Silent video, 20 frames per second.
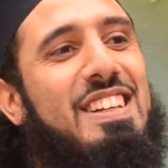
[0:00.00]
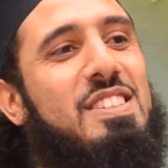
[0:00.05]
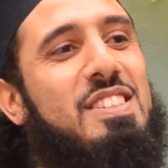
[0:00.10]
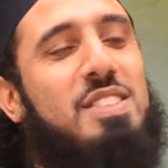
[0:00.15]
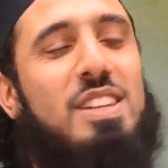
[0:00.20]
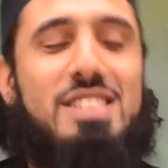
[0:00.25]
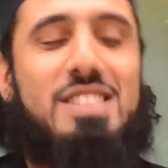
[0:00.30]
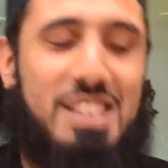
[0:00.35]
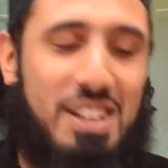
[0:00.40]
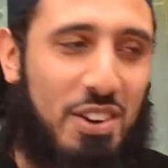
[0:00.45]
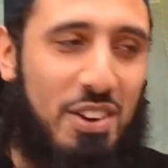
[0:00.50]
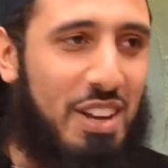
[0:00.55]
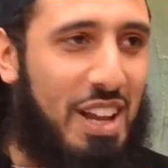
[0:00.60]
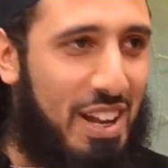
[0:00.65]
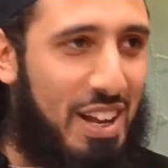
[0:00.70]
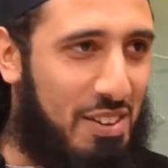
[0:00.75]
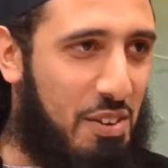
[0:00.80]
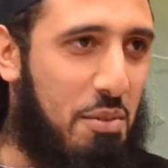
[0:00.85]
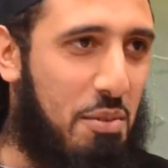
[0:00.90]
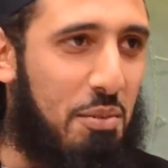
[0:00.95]
So I said, okay,
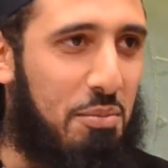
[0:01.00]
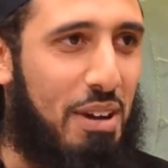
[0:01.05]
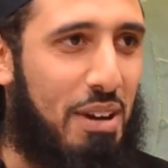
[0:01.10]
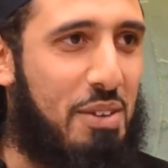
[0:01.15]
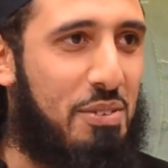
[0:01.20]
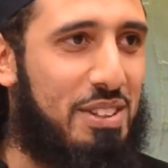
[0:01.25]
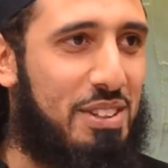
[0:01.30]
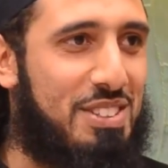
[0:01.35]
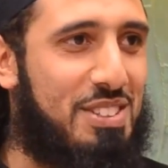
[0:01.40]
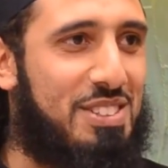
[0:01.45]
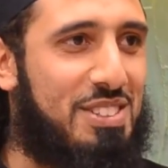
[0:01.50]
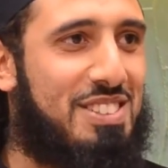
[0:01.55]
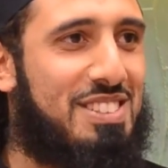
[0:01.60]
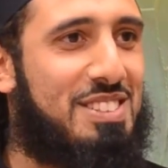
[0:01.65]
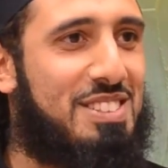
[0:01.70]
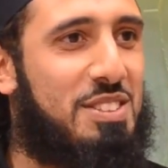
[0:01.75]
I'll come and play with you.